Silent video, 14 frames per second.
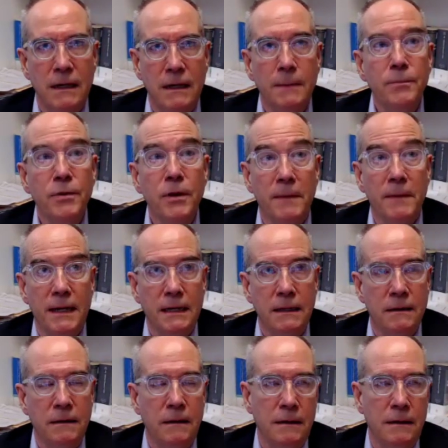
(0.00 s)

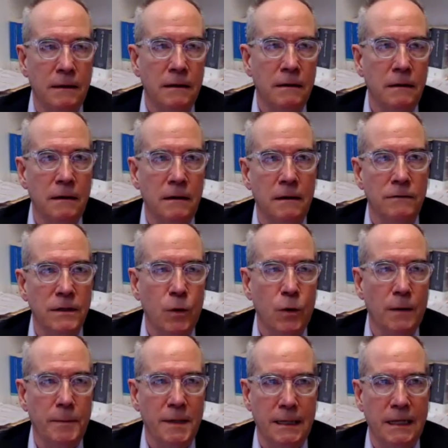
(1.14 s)
implementing the
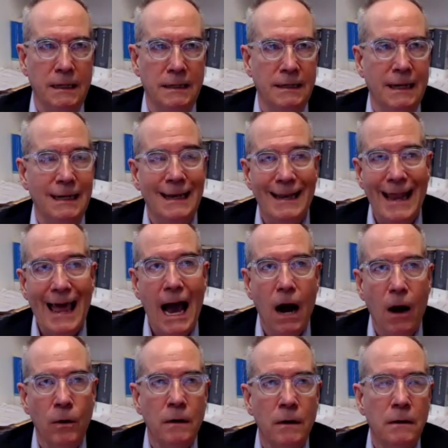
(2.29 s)
required beginning date
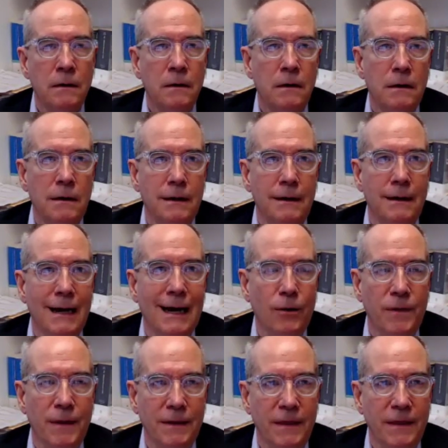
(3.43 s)
now. I
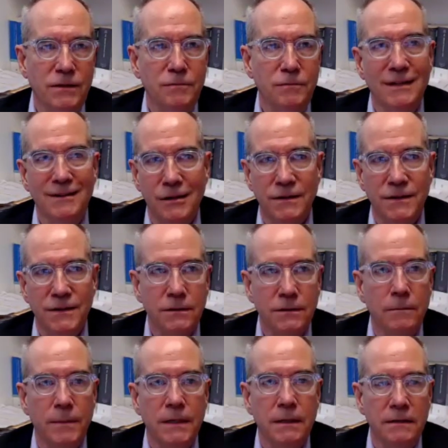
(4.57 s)
don't think that's a real
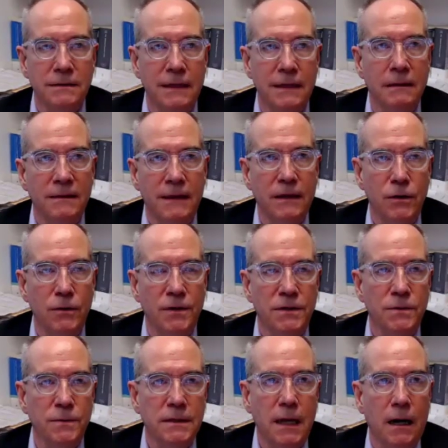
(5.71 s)
concern because they knew
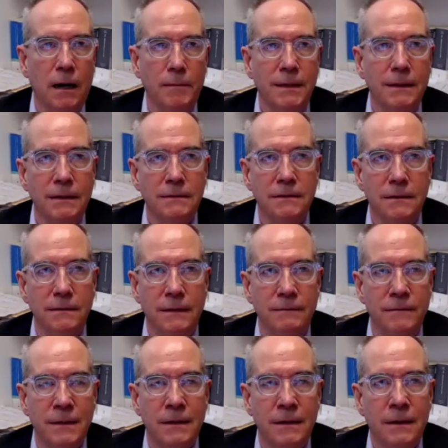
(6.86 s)
this was coming, and so they
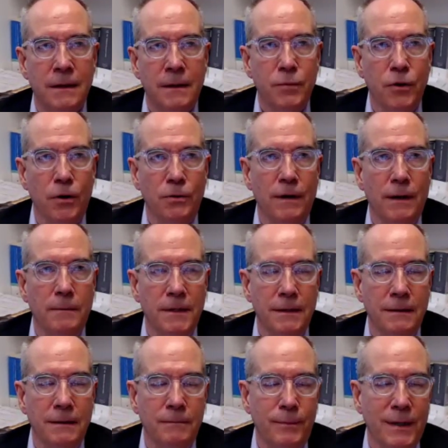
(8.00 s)
programmed it.
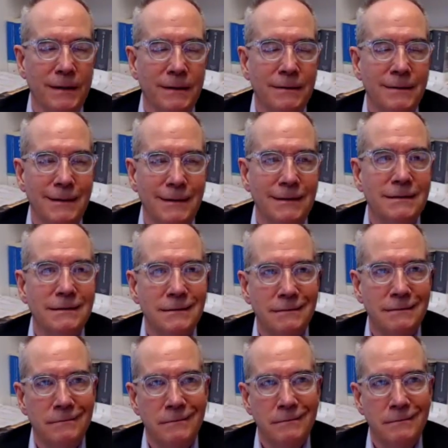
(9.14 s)
But it's